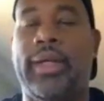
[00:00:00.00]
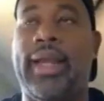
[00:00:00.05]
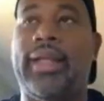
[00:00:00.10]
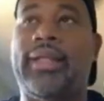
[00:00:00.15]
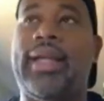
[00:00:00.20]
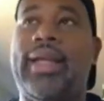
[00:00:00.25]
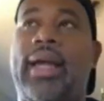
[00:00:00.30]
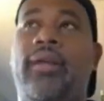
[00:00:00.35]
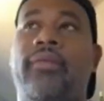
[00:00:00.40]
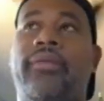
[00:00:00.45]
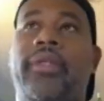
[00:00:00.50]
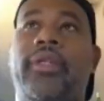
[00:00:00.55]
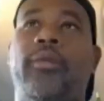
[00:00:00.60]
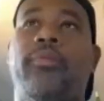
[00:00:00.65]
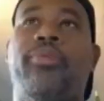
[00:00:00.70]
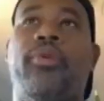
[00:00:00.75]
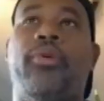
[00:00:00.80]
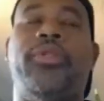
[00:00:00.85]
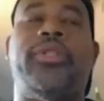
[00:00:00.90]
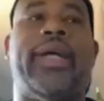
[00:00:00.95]
And that's kind of the
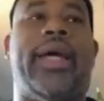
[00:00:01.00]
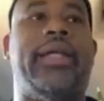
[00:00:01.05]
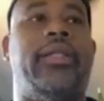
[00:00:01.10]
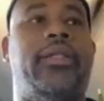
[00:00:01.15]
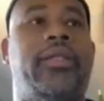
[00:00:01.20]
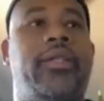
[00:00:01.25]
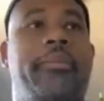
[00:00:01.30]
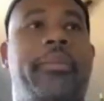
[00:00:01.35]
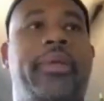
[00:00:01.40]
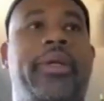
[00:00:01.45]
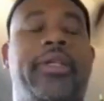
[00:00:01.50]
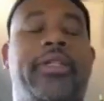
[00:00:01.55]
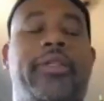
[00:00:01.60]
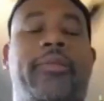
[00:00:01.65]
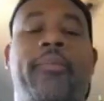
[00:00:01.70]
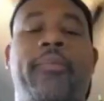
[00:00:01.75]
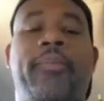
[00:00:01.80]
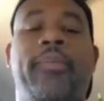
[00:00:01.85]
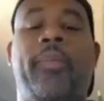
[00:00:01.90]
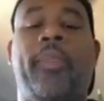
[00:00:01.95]
approach I took,
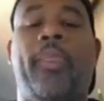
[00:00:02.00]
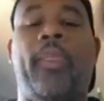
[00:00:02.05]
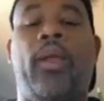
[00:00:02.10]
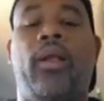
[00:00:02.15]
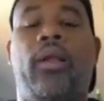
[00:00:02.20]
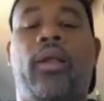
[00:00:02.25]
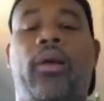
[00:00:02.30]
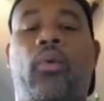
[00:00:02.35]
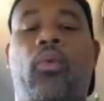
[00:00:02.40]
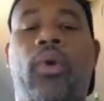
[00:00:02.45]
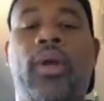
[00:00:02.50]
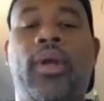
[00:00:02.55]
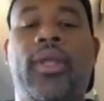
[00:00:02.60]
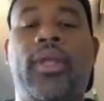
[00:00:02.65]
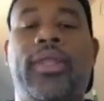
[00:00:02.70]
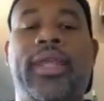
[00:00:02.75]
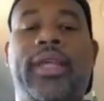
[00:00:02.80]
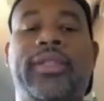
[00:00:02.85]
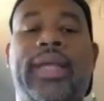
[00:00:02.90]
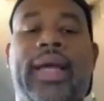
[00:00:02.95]
because one of
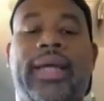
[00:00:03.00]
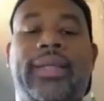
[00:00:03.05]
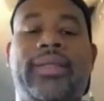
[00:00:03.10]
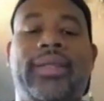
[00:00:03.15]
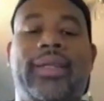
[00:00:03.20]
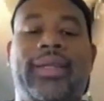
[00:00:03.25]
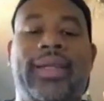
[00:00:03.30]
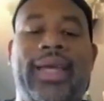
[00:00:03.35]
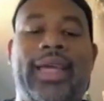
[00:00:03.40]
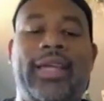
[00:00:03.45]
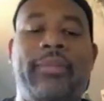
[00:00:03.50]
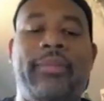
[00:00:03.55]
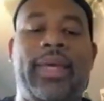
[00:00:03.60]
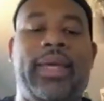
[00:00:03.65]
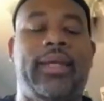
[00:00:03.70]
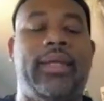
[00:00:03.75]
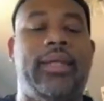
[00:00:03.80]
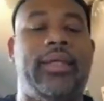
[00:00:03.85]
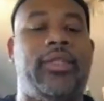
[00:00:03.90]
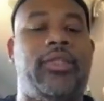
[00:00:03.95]
the things that delayed
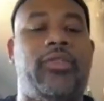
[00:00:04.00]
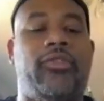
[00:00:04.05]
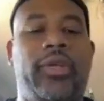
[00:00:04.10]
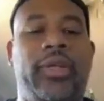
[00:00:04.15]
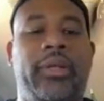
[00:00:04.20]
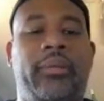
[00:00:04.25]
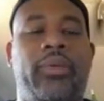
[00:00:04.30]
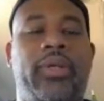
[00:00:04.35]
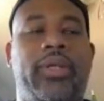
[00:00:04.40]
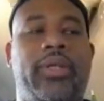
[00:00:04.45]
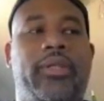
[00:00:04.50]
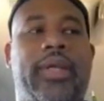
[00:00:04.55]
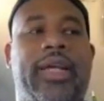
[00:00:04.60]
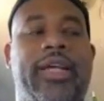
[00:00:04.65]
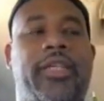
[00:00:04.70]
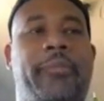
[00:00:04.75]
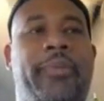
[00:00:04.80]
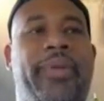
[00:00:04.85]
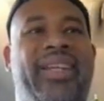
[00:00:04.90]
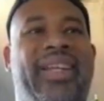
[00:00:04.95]
making this film was
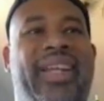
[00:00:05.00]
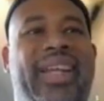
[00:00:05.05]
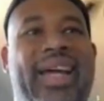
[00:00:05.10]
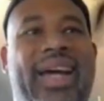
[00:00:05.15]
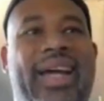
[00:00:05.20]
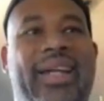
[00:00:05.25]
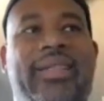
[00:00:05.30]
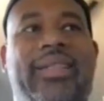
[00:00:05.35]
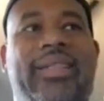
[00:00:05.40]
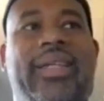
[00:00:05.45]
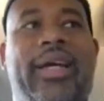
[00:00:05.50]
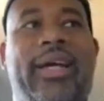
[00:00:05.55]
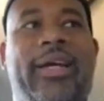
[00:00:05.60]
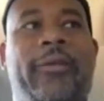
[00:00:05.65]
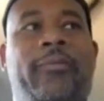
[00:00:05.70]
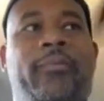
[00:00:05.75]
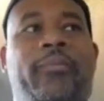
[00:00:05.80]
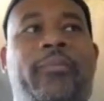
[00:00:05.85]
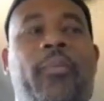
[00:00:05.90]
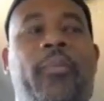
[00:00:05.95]
I spent a lot of
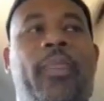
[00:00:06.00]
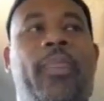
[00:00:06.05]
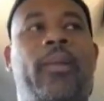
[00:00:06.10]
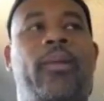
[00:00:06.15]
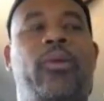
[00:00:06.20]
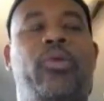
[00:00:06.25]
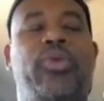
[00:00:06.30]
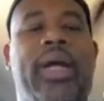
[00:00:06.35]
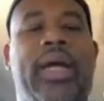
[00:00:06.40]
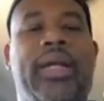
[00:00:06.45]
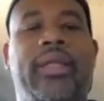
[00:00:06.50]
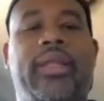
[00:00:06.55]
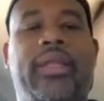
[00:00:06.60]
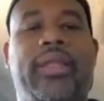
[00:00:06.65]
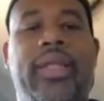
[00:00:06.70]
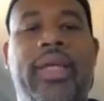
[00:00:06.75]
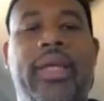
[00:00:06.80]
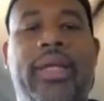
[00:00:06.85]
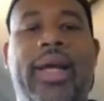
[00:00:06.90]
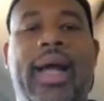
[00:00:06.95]
time trying to
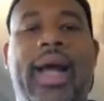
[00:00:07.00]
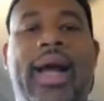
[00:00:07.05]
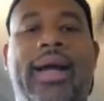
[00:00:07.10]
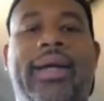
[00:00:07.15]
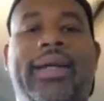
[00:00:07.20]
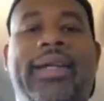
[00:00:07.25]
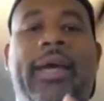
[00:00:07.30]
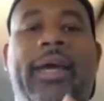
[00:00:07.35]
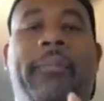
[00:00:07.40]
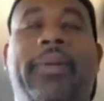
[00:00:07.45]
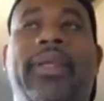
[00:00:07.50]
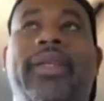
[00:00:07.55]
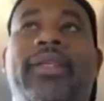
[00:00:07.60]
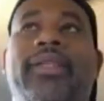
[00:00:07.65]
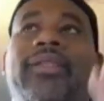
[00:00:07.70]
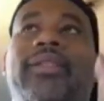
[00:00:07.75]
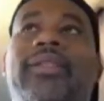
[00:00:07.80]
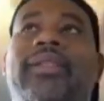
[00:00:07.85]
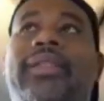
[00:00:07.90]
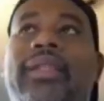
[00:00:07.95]
think, how can I
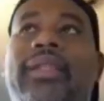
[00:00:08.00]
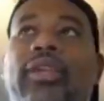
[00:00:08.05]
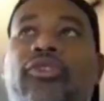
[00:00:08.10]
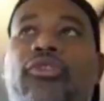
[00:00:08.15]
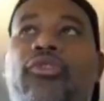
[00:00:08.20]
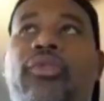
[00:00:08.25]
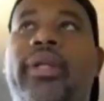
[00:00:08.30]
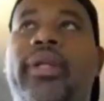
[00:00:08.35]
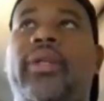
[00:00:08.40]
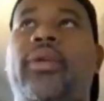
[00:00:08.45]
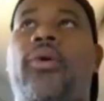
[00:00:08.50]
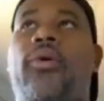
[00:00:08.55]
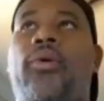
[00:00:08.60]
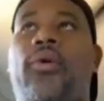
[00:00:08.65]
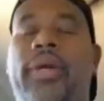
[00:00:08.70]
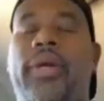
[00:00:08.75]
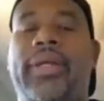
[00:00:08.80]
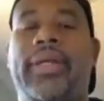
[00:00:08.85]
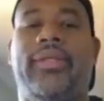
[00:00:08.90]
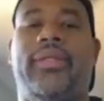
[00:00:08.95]
please different
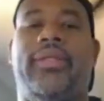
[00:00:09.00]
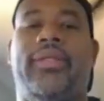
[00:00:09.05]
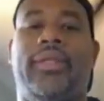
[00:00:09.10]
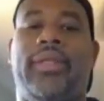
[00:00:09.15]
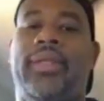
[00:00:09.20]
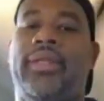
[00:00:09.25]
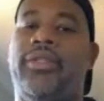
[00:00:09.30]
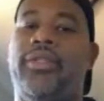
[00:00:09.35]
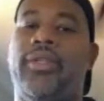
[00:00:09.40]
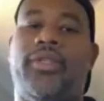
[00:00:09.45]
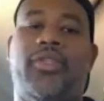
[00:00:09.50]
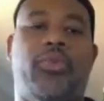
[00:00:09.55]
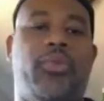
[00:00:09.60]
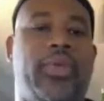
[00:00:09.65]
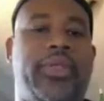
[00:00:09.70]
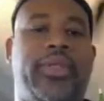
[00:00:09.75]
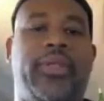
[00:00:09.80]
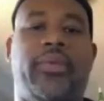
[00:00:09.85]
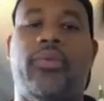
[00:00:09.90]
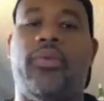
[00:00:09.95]
audiences? And it just
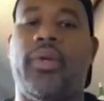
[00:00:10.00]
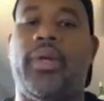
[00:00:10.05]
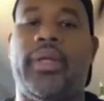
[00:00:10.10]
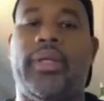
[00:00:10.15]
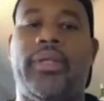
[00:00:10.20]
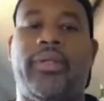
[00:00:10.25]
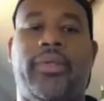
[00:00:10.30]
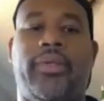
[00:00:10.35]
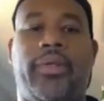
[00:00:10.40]
wasn't working.